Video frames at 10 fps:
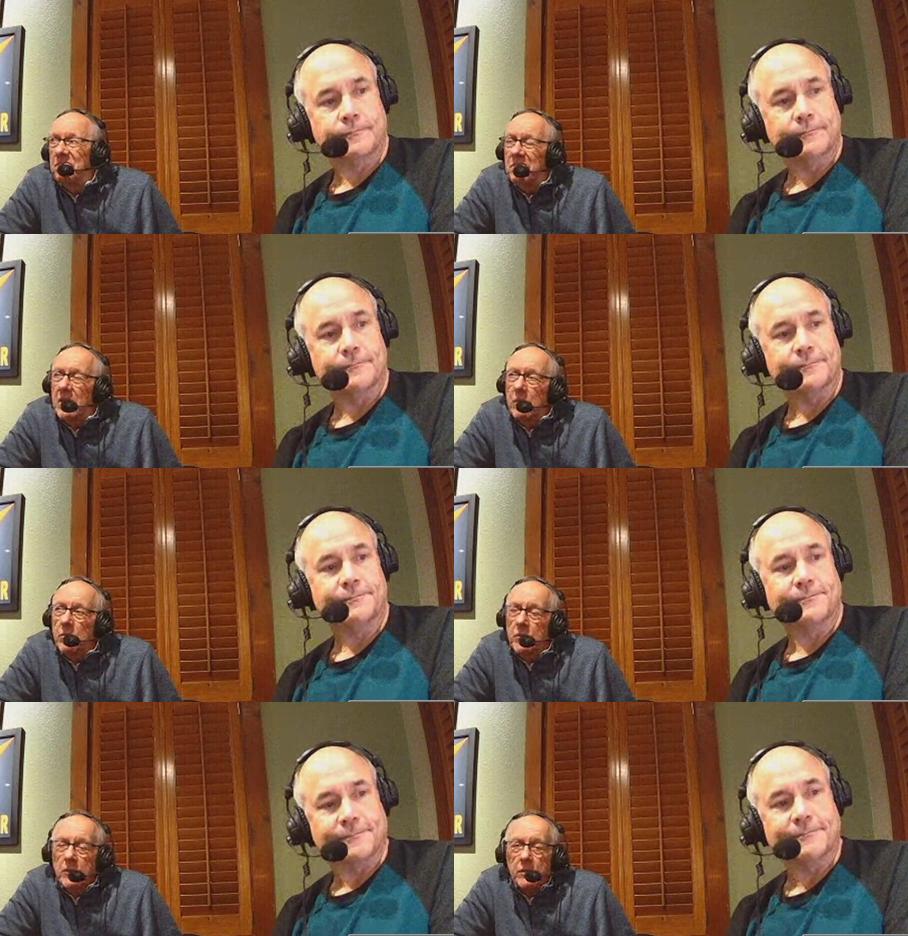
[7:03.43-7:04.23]
Speaker 1: yeah
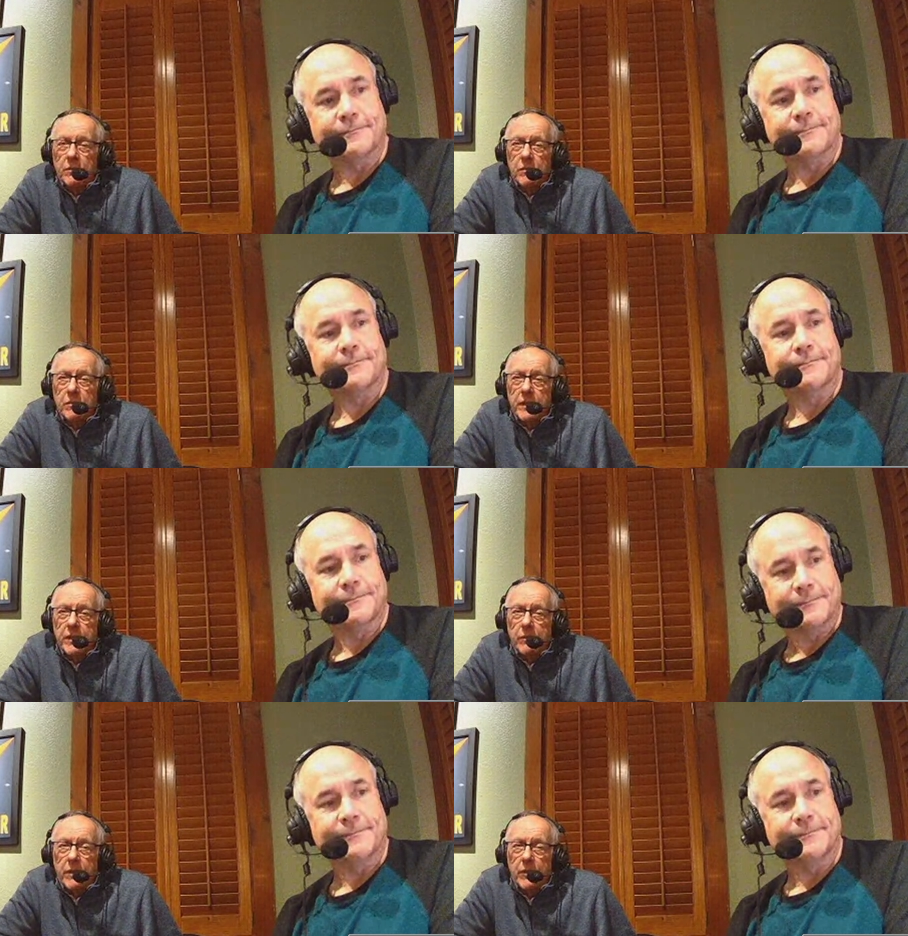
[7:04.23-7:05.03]
we're good
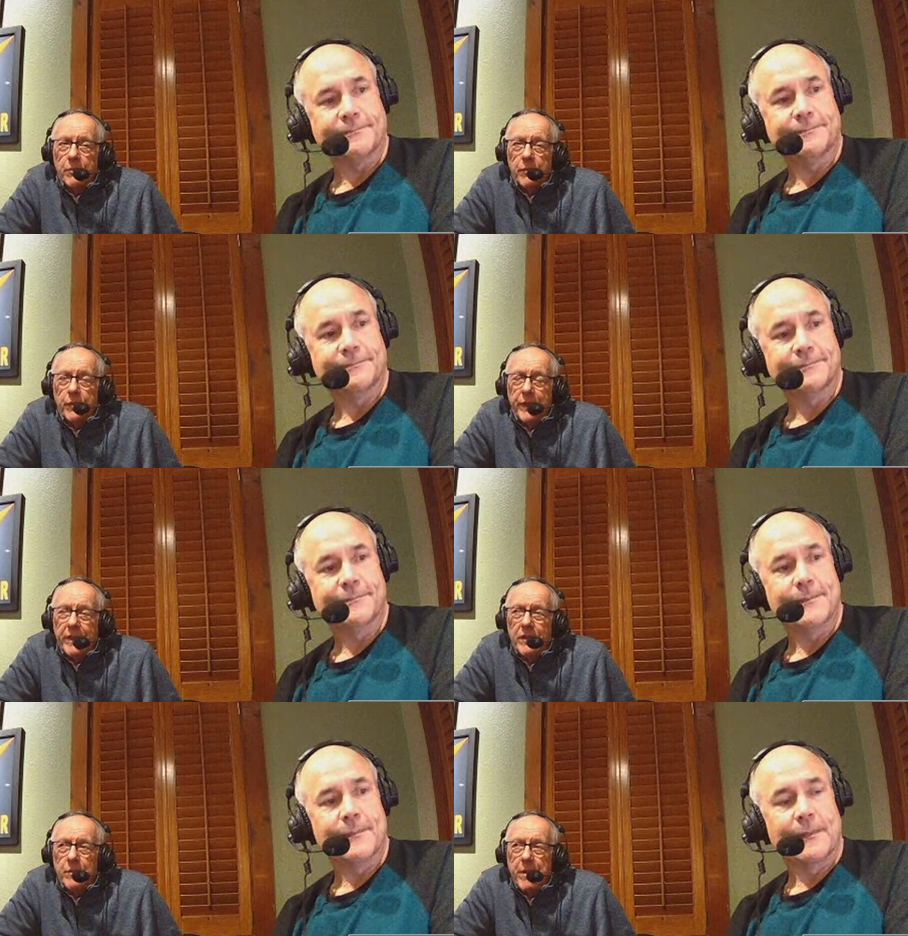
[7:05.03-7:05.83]
getting around the, when we
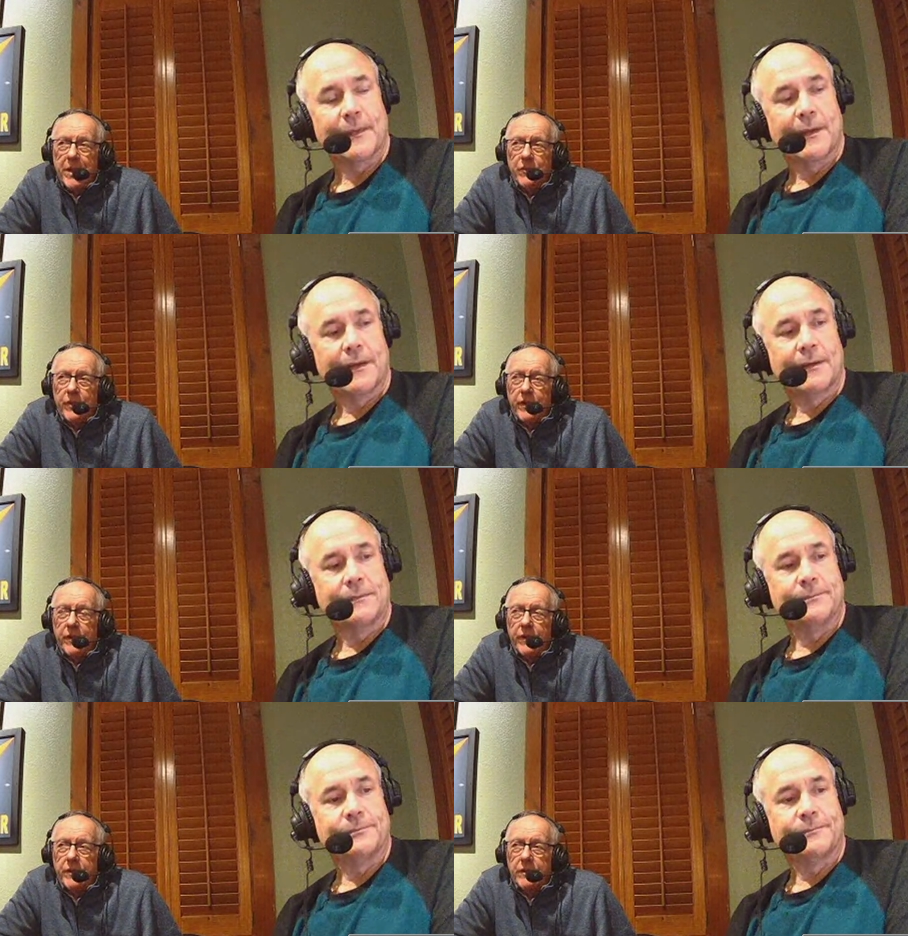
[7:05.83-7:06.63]
get to the basket
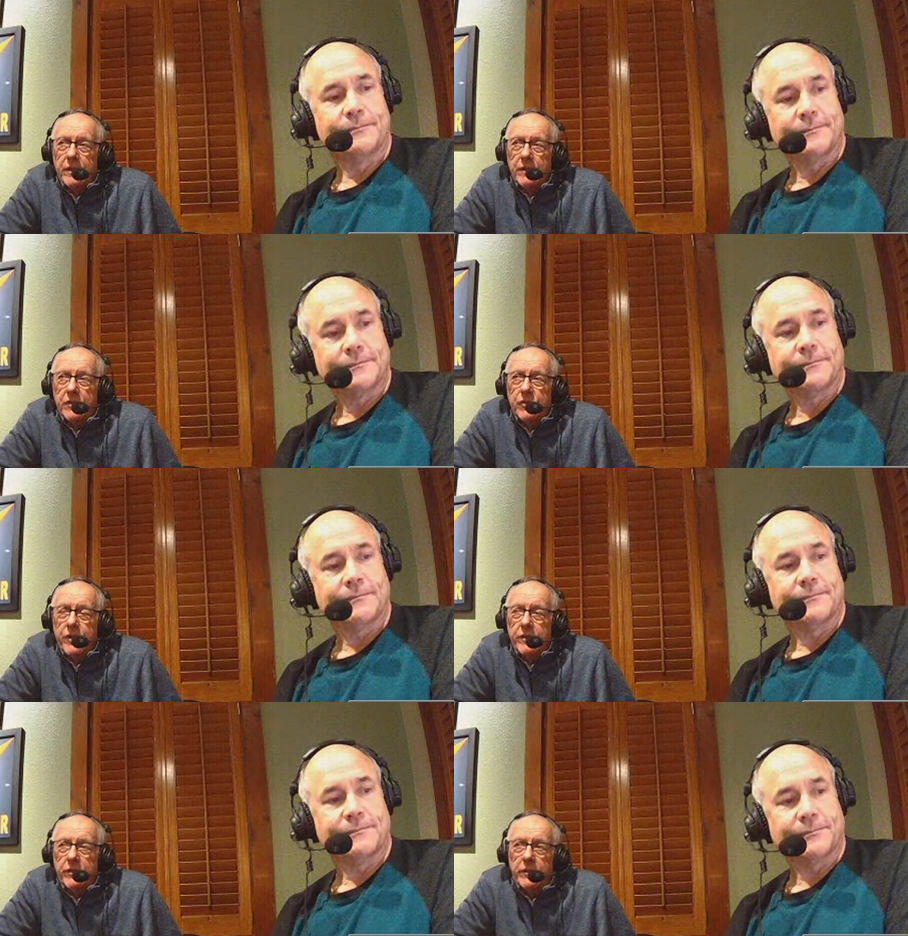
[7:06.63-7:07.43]
area and get it to
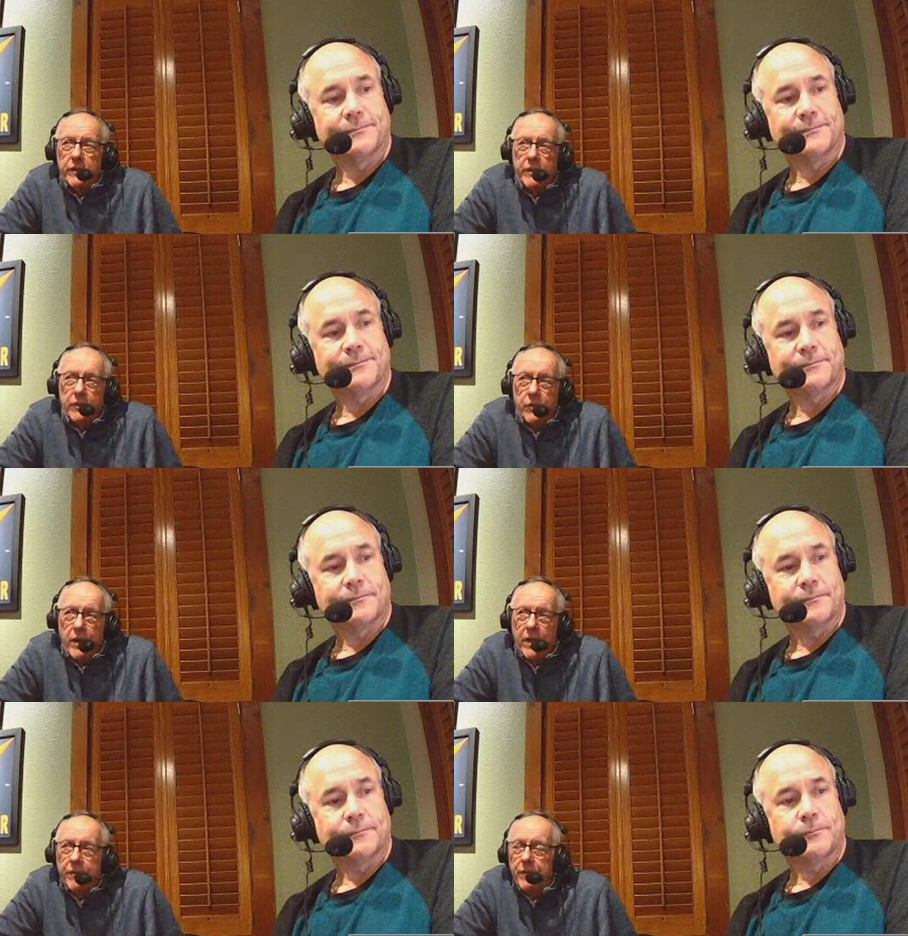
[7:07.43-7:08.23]
Jesse or get a
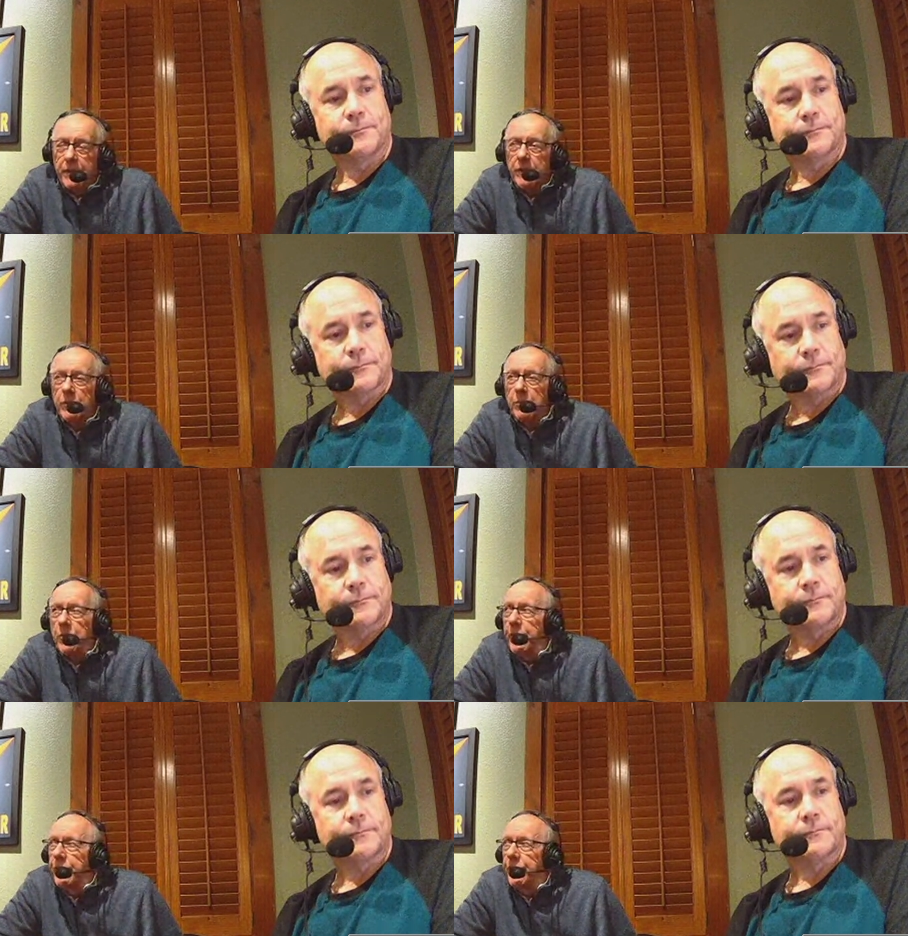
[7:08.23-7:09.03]
drive. I think we're
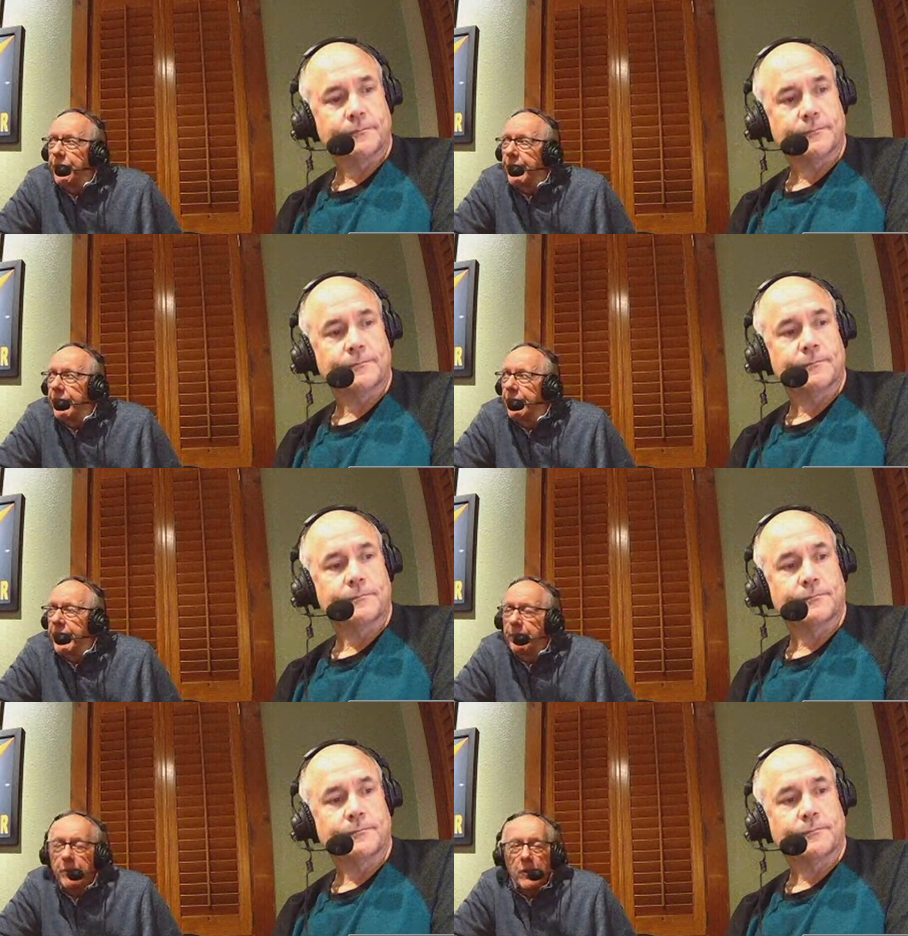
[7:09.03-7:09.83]
pretty good there.
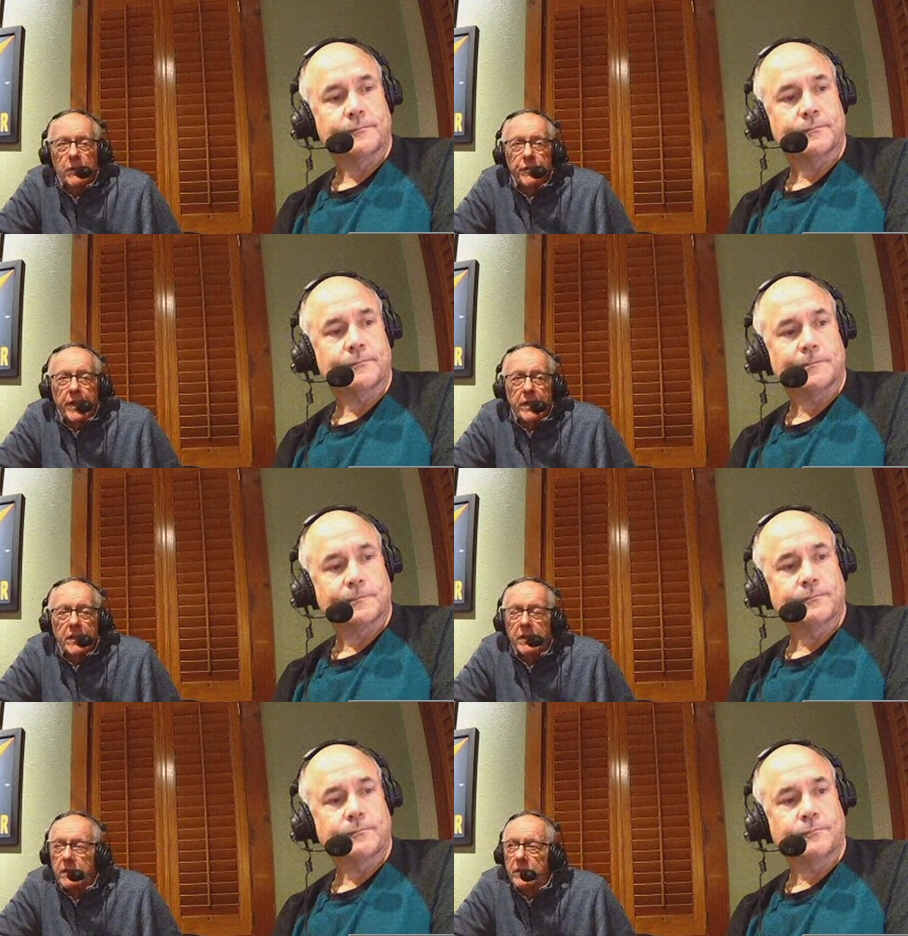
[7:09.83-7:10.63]
That part of
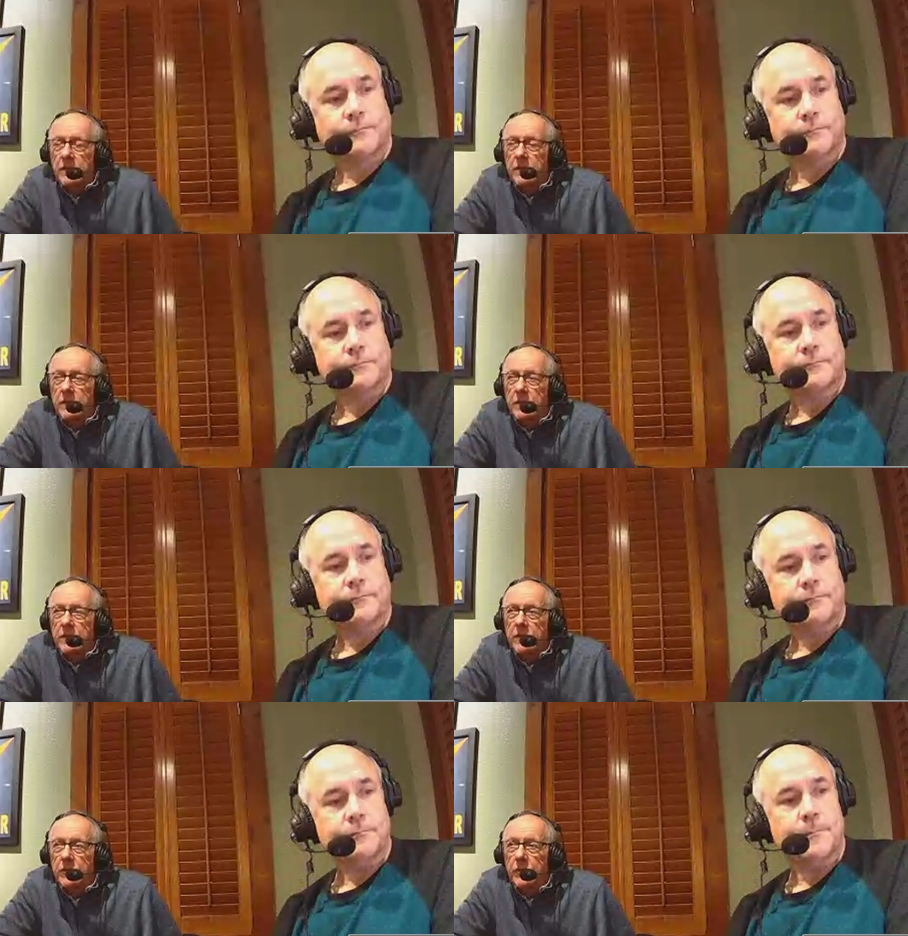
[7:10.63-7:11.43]
analytics is,
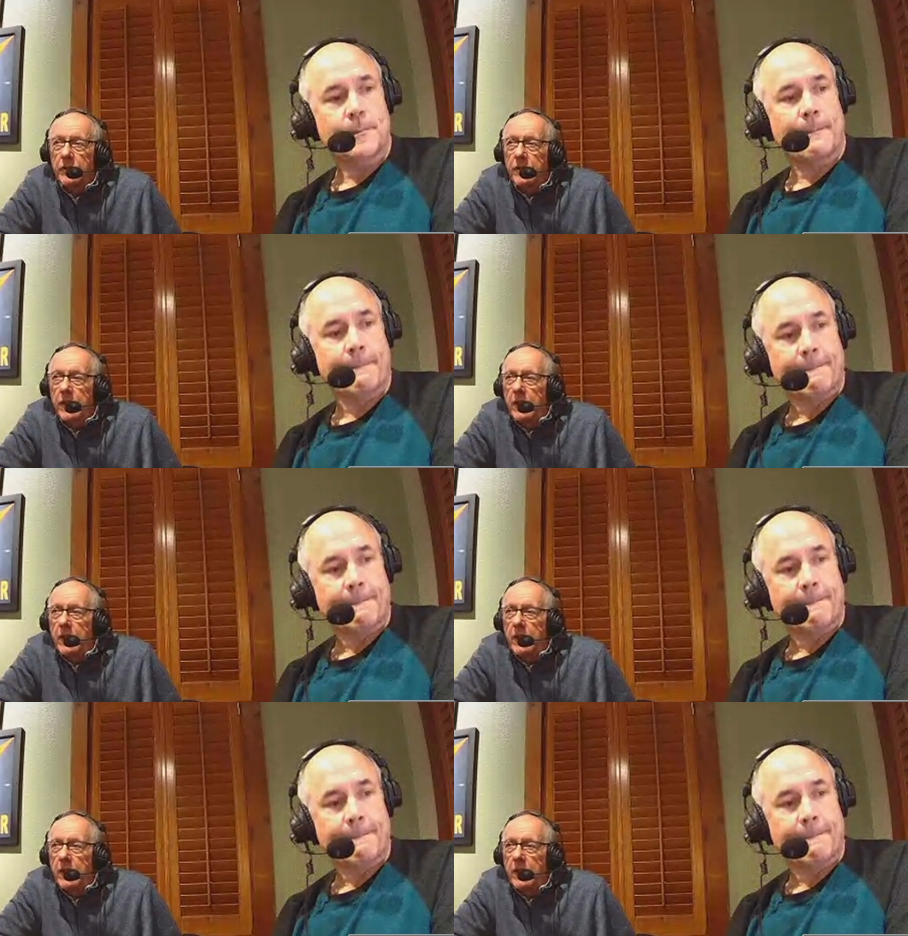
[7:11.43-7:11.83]
is good,